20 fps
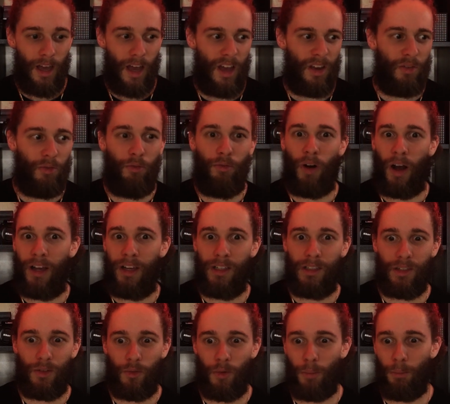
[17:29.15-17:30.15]

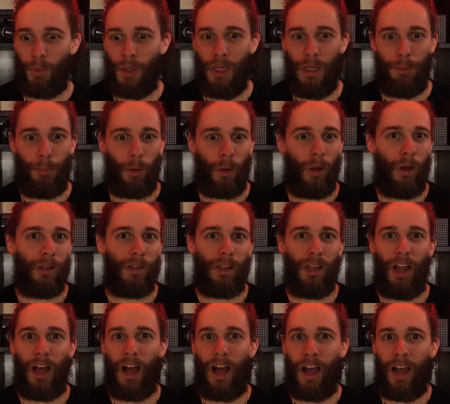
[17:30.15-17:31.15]
advice from people
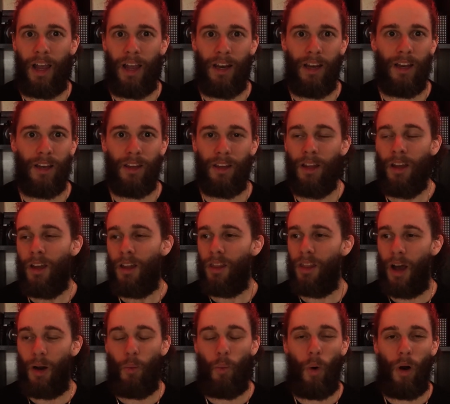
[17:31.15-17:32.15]
online and
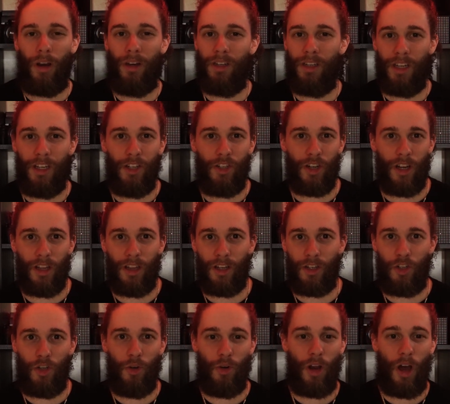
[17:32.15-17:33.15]
that one DJ
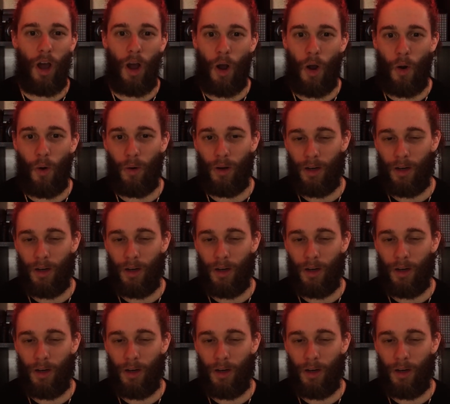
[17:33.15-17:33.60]
that you know,